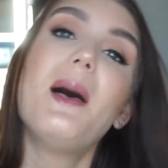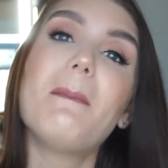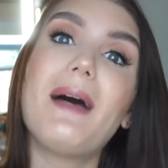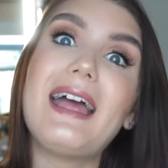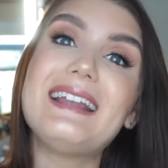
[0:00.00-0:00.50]

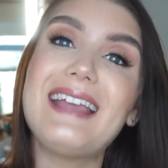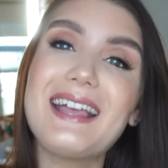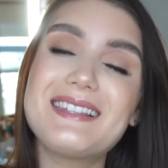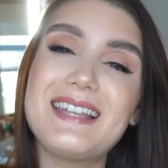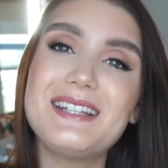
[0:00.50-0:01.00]
But yeah,
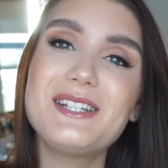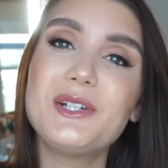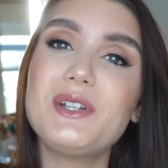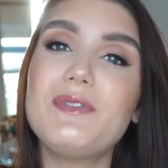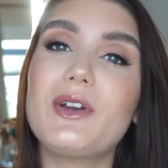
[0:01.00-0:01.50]
stay
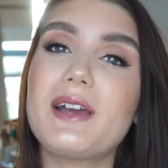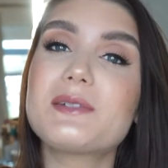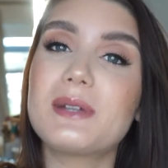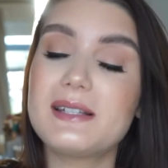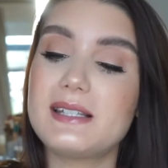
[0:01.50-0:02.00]
tuned if you guys
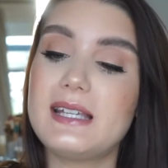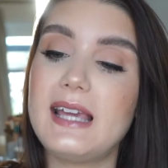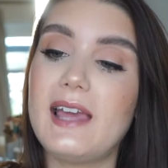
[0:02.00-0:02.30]
want to see